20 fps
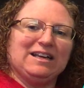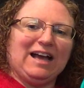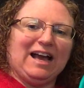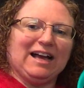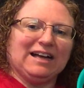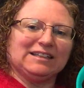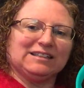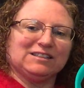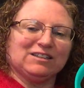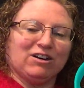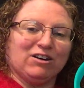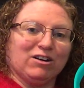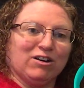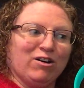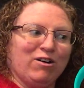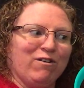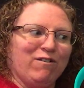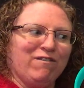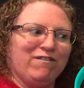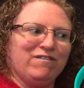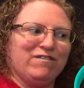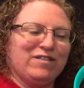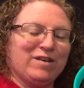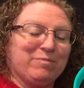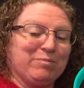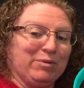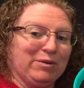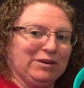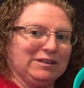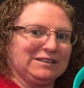guess our
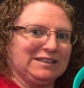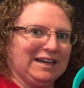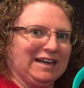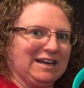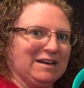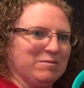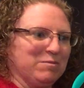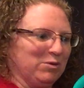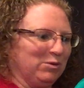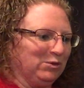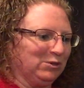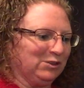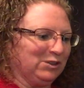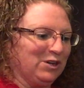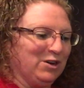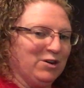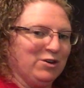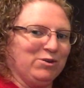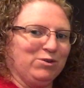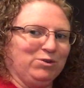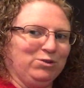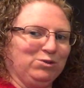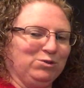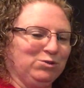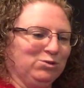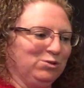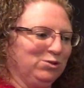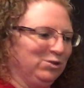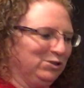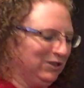oviparous animals.
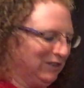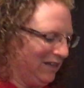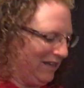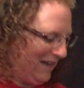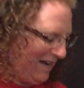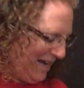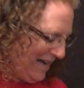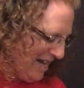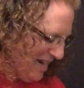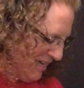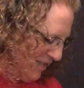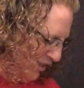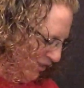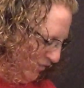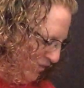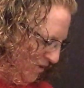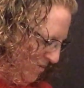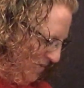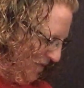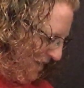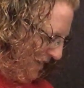Who's going to hatch from